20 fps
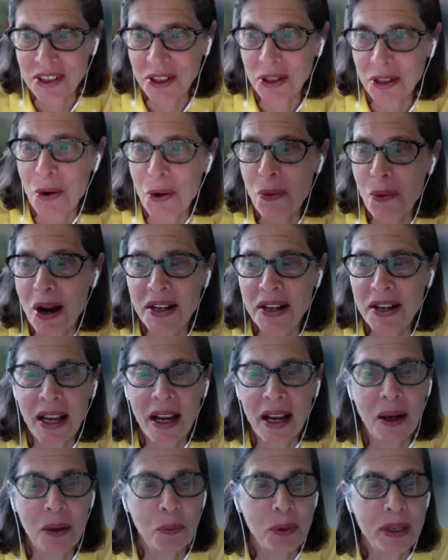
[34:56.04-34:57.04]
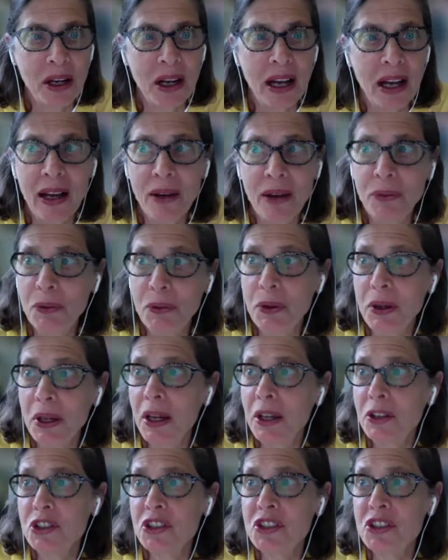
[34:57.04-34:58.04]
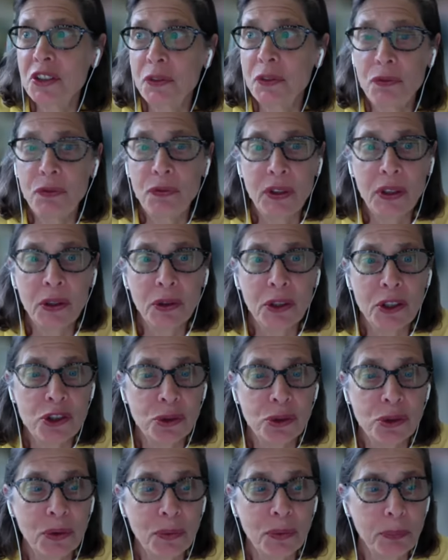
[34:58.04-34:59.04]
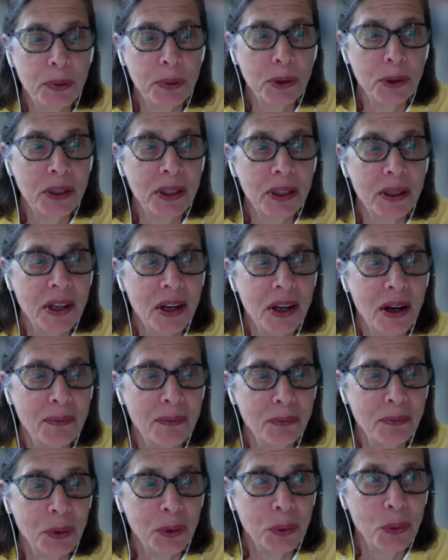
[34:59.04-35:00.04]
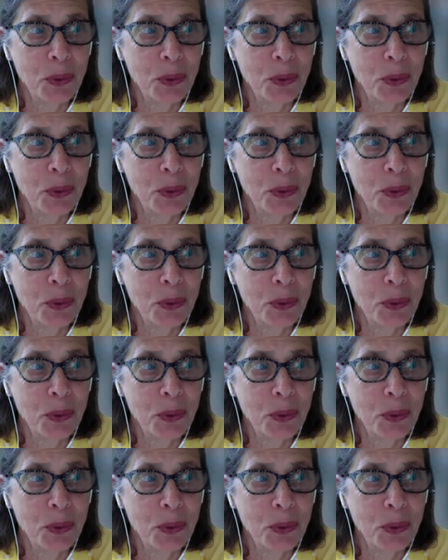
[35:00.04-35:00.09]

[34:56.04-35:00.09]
to go on. Uh, we'll have a just a very short period of time for